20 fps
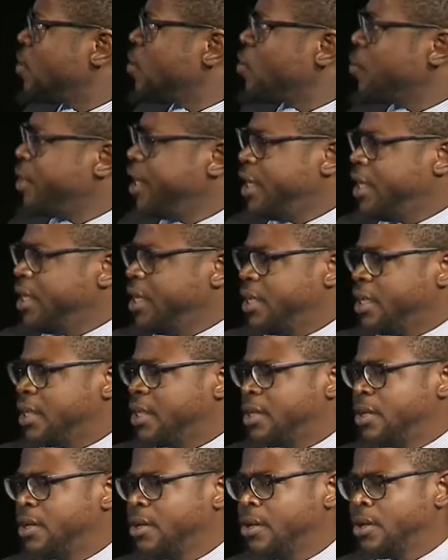
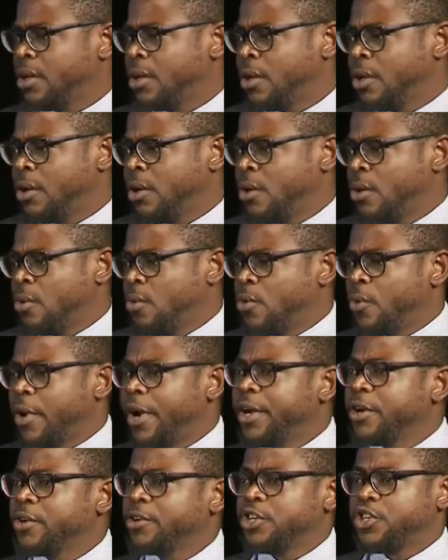We
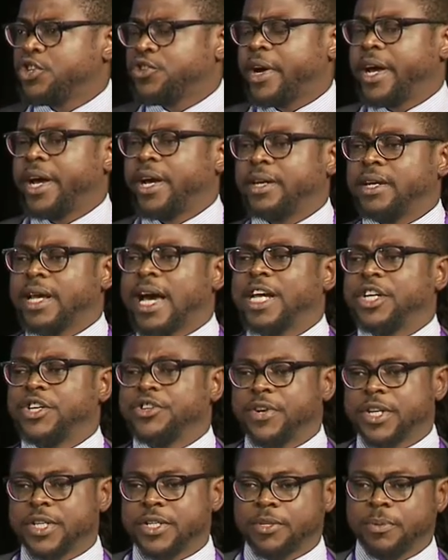weren't gonna try and
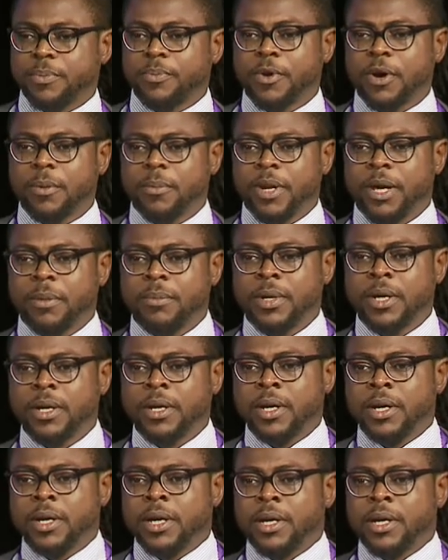address the problem